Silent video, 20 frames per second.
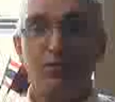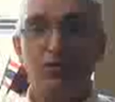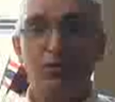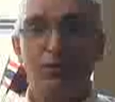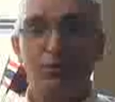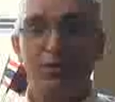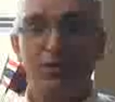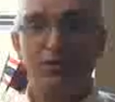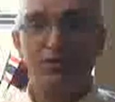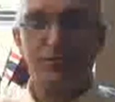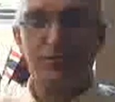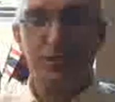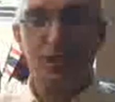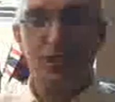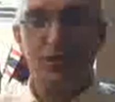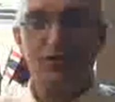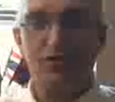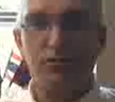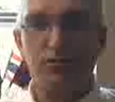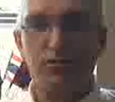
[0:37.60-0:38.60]
used to be a
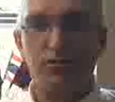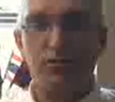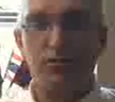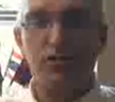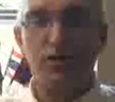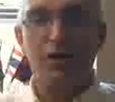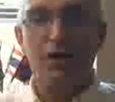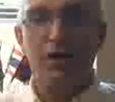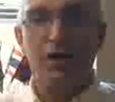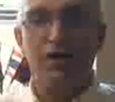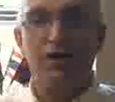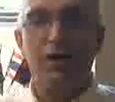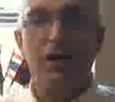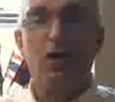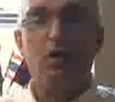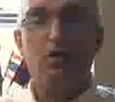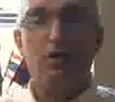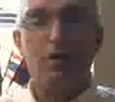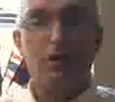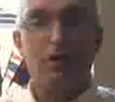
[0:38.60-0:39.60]
small school, and
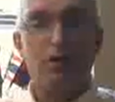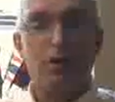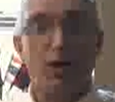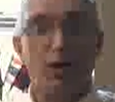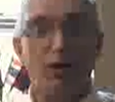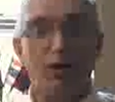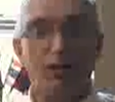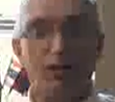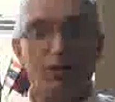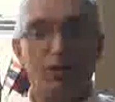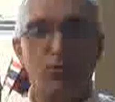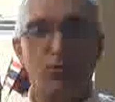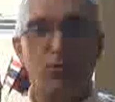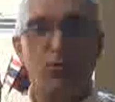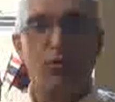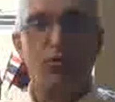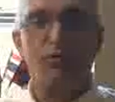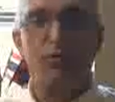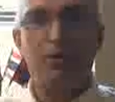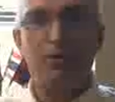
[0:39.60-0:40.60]
now we're a large
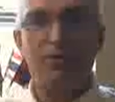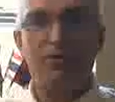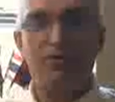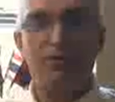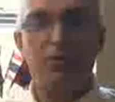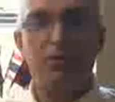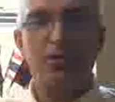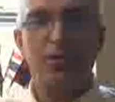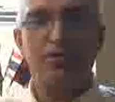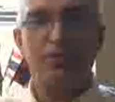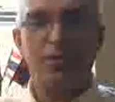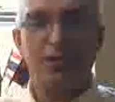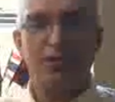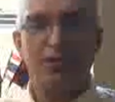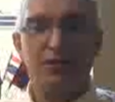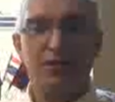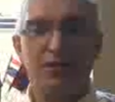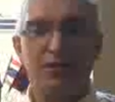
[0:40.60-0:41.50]
school, but we still give a,